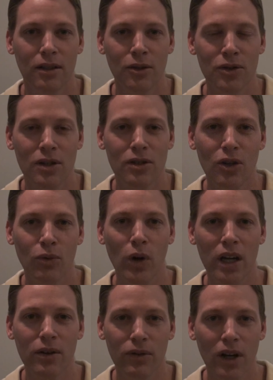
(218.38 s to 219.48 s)
there's just no
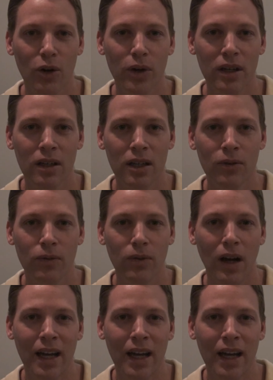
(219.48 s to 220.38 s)
way of knowing if